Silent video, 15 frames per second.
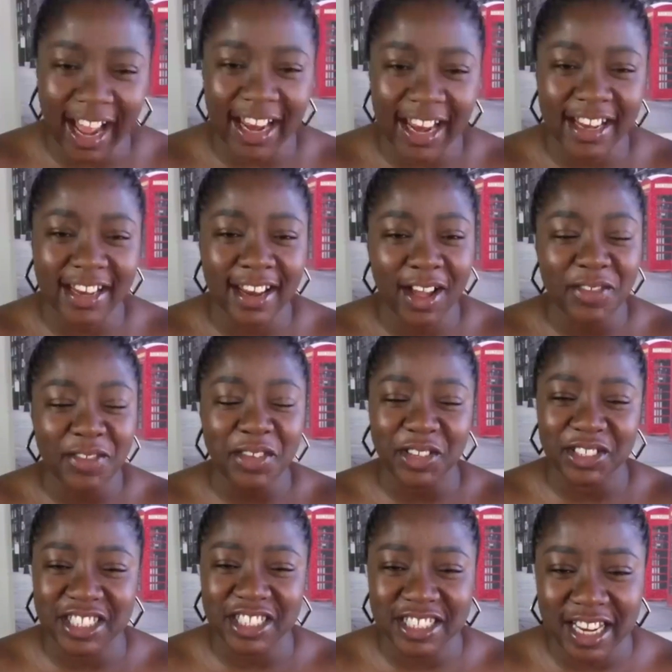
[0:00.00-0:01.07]
I love
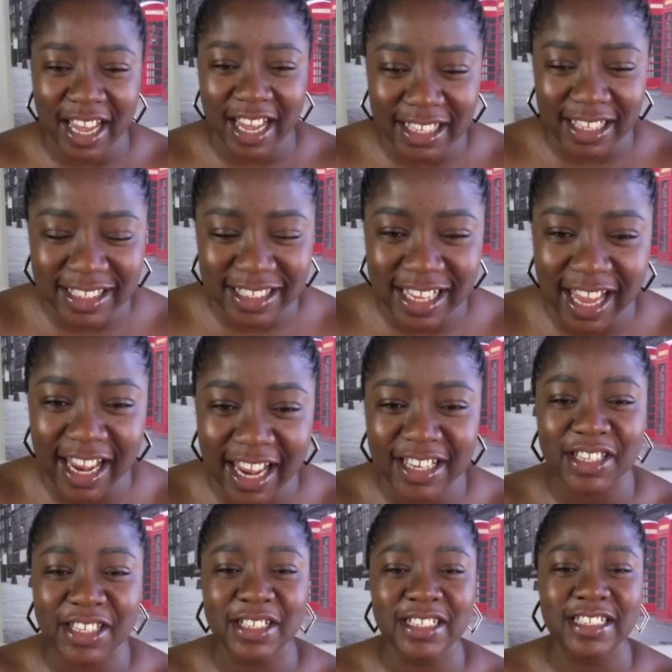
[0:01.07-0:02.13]
your cheeks
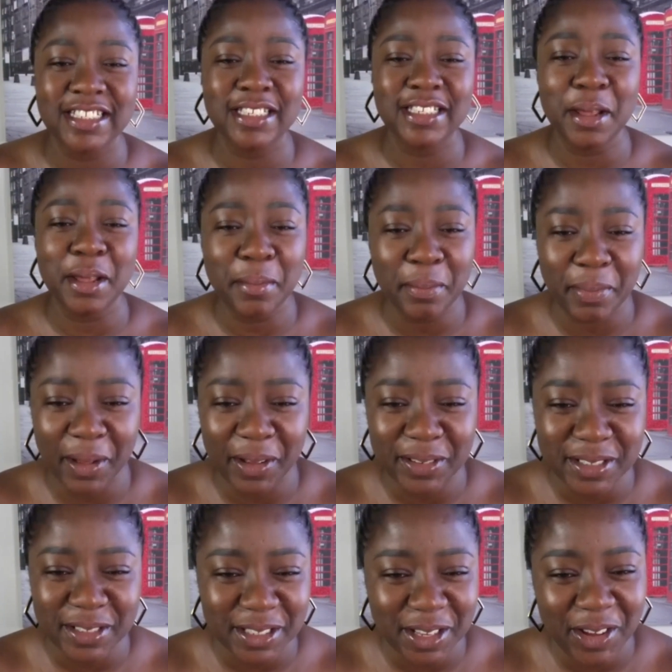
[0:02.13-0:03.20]
and your
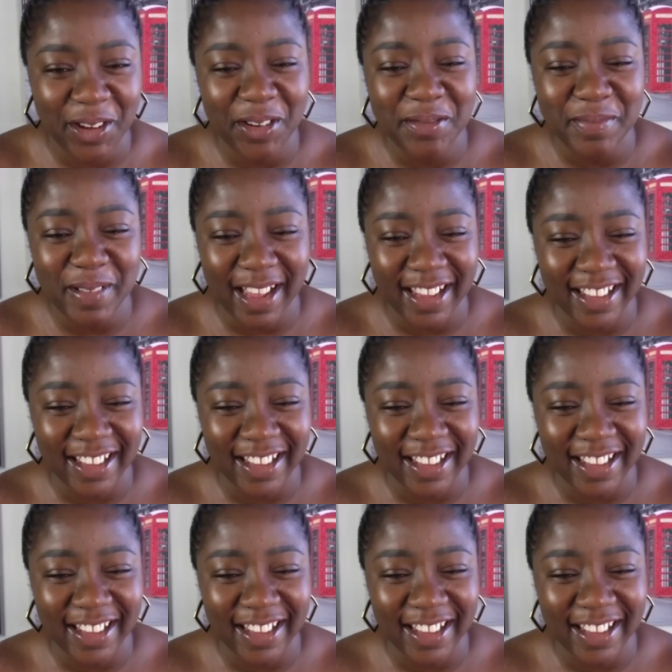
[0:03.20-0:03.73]
dimples. Oh my